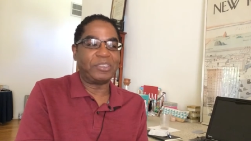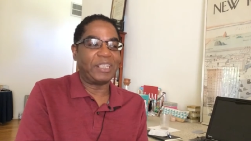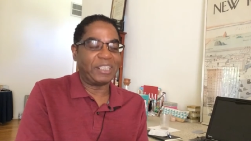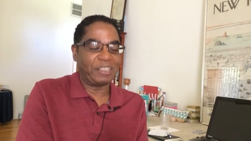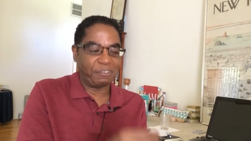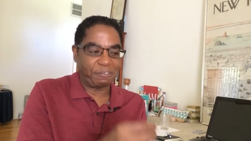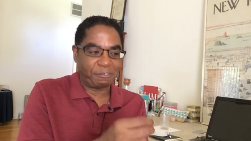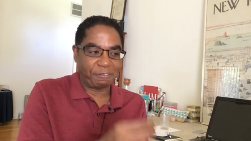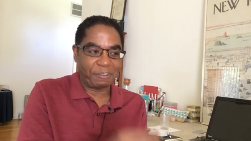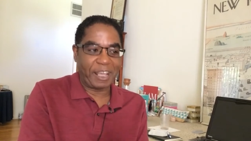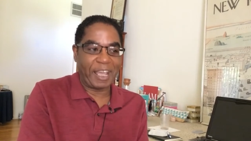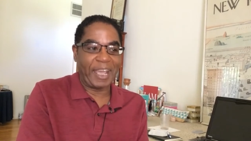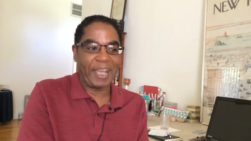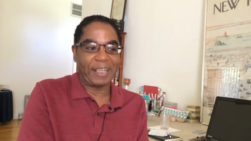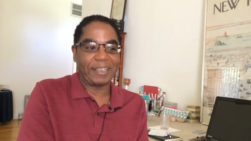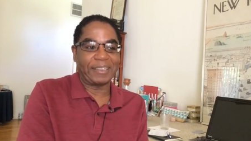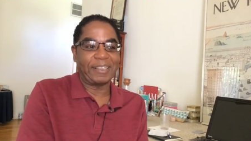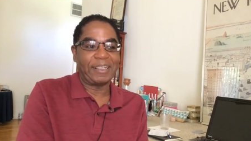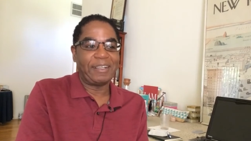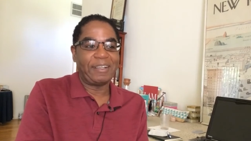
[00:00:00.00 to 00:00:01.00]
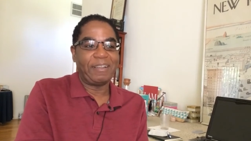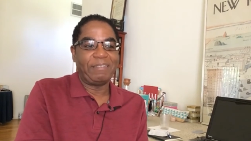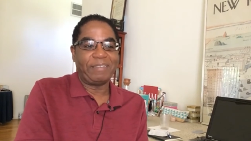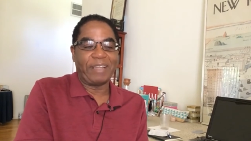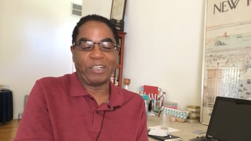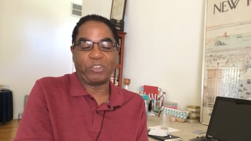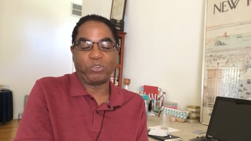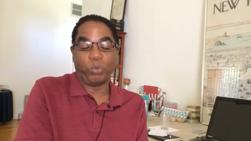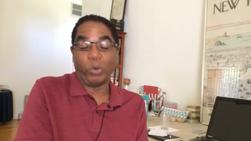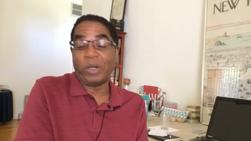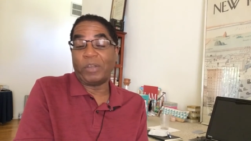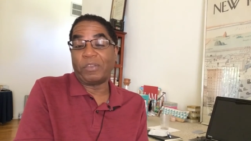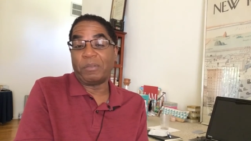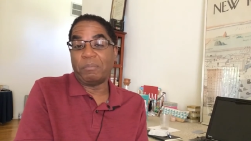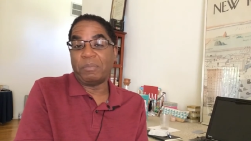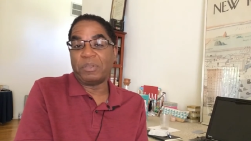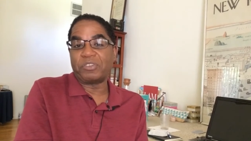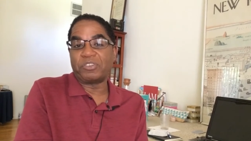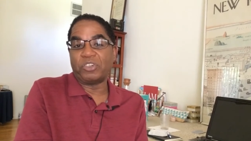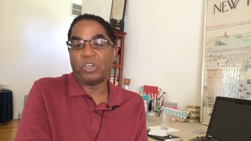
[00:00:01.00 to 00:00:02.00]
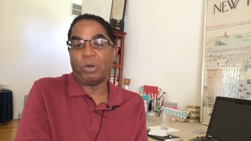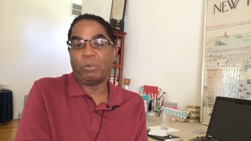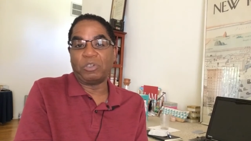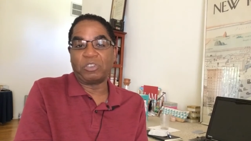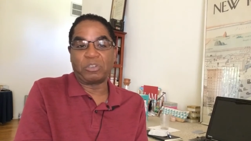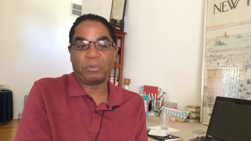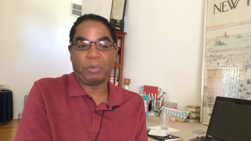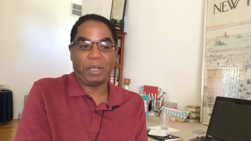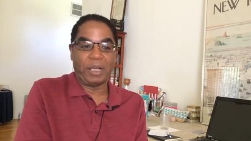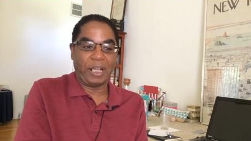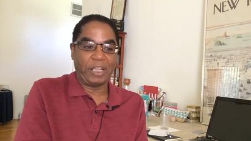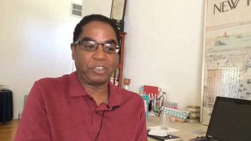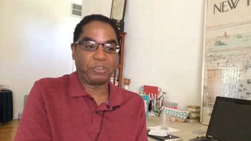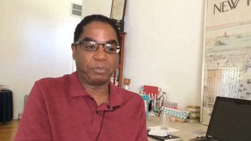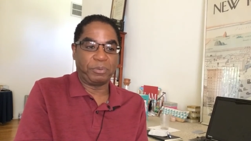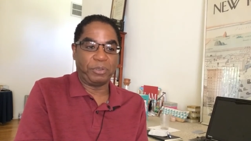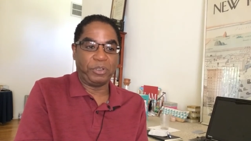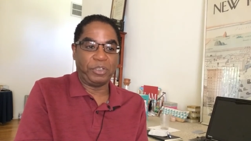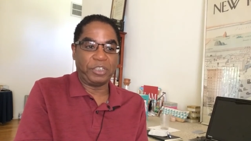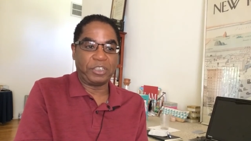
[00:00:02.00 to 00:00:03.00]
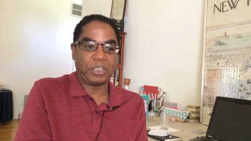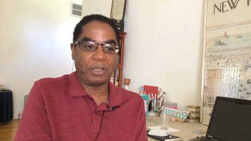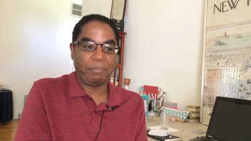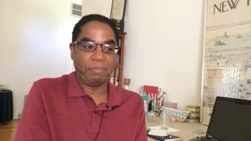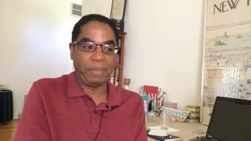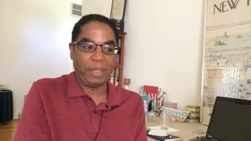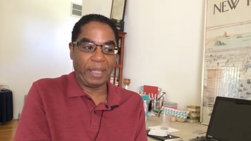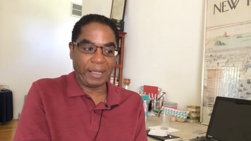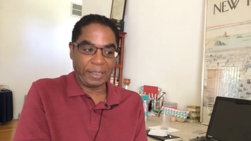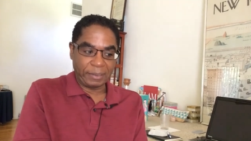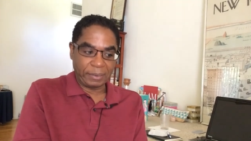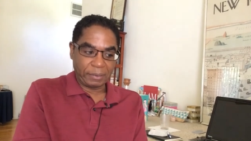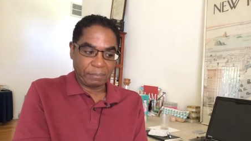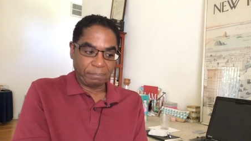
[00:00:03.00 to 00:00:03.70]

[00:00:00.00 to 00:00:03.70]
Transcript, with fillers: And in fact, that's one of the misnomers about entrepreneurship that